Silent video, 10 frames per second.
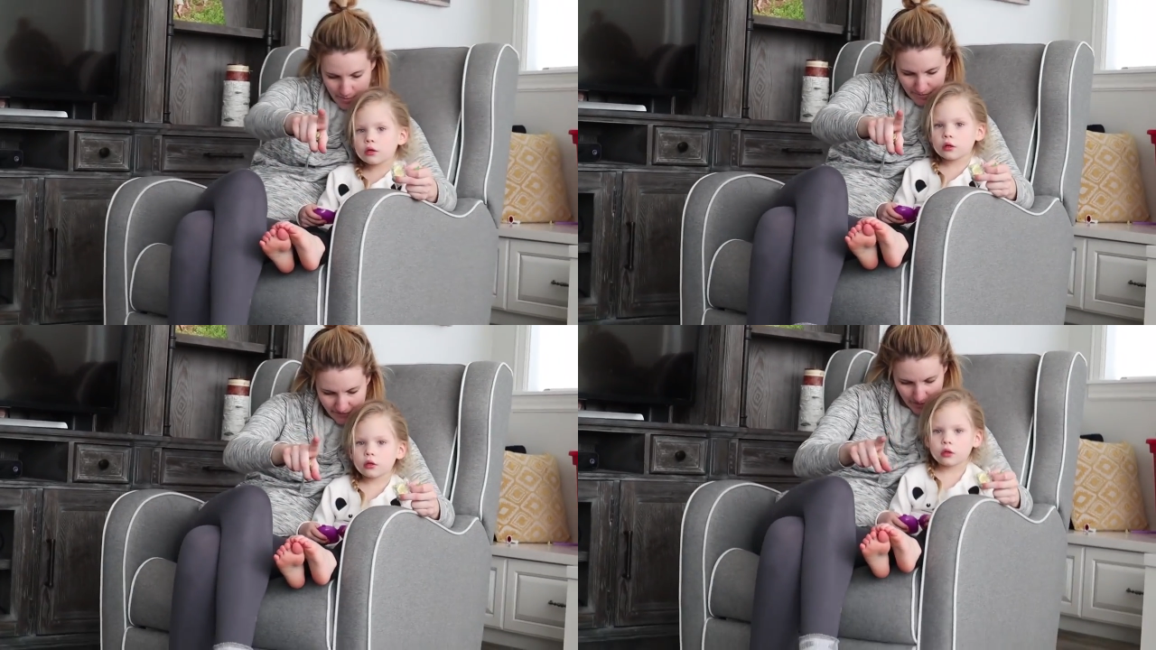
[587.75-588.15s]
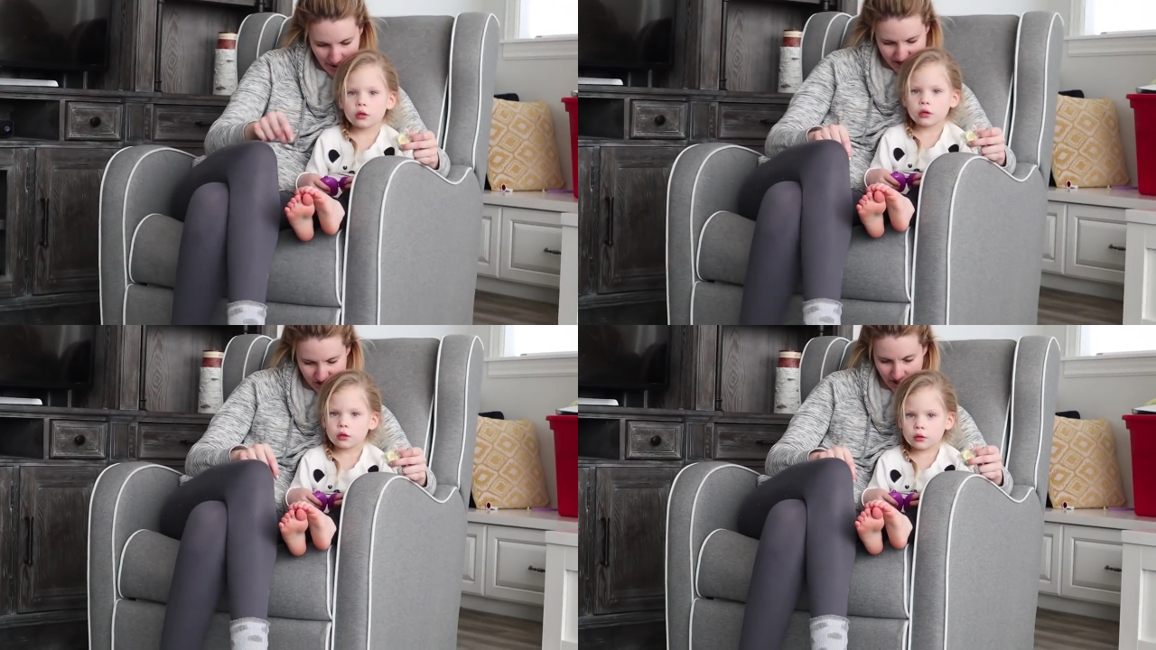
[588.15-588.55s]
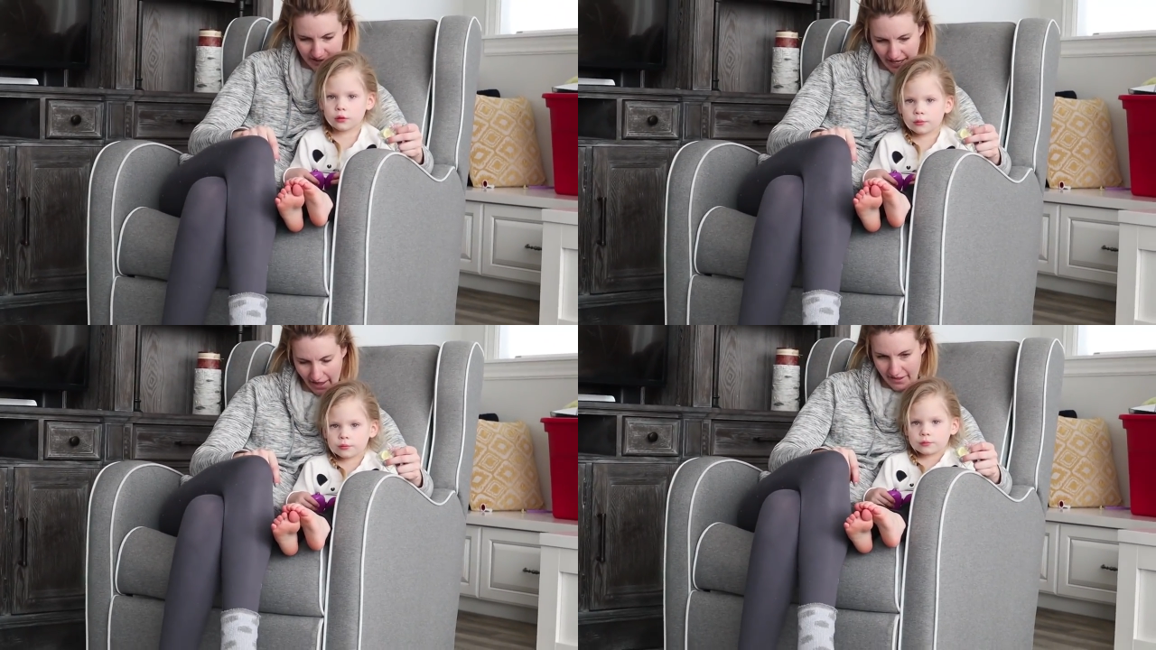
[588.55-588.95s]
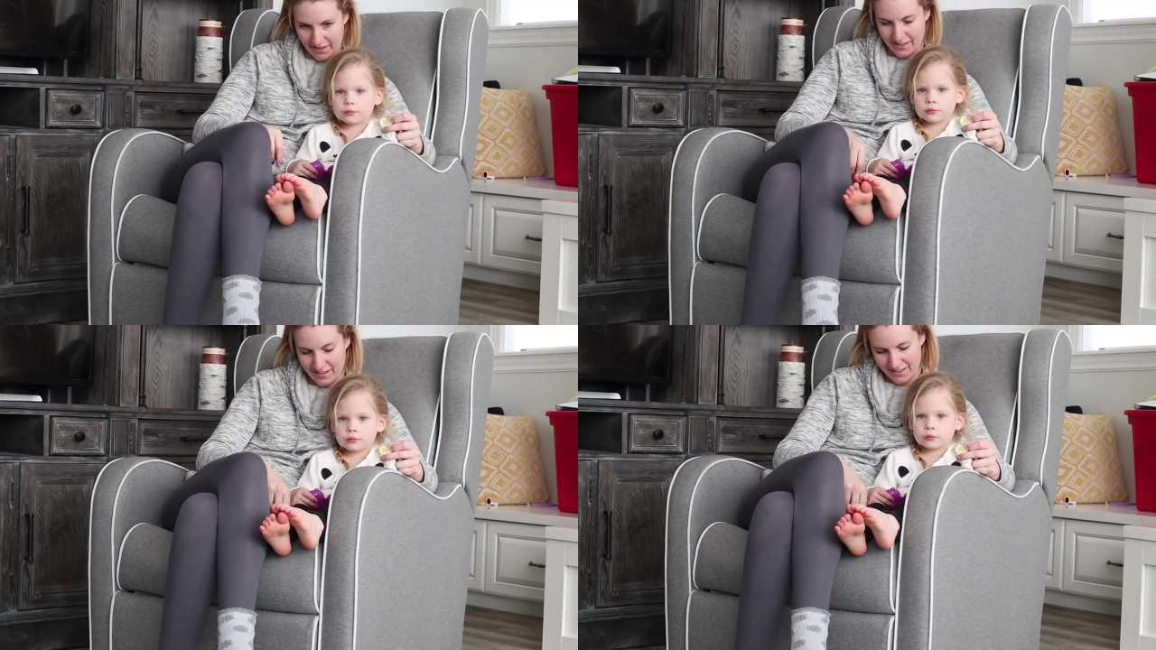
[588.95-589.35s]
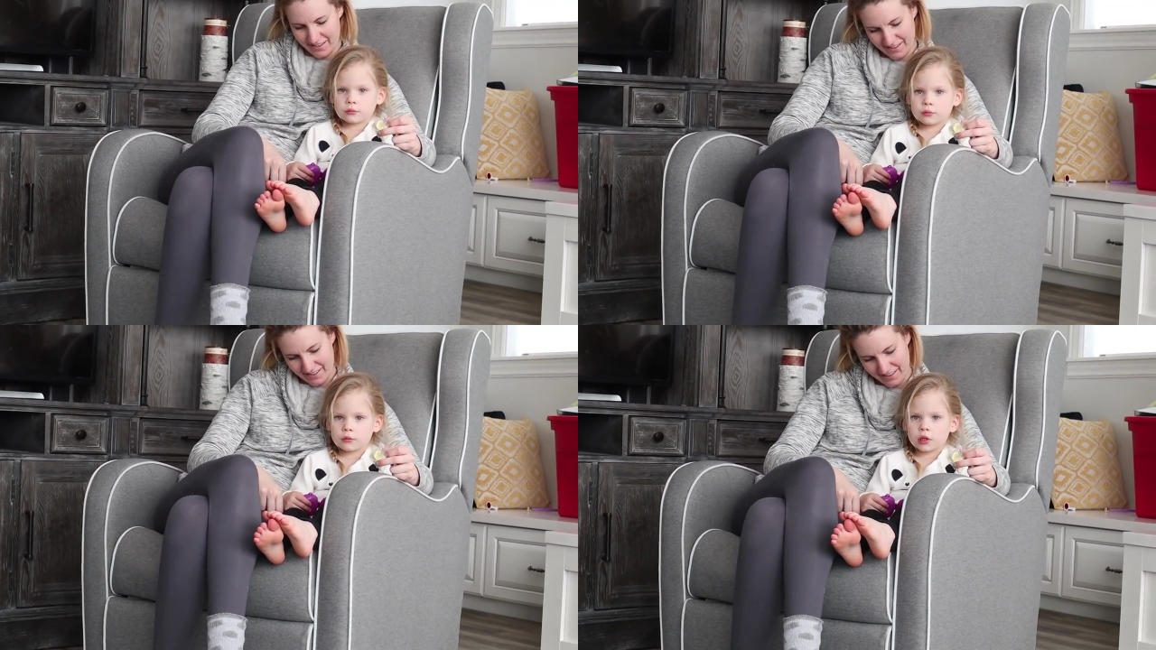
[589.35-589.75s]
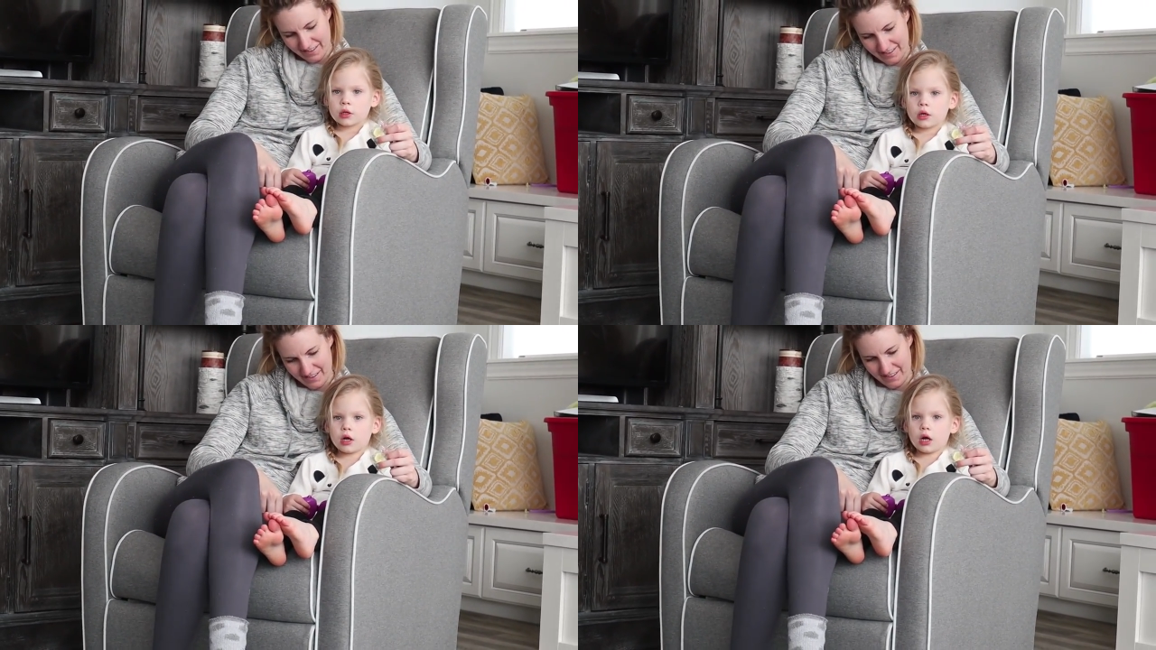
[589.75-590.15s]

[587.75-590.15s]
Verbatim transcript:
Speaker 1: Evie, do you want a kangaroo or a koala?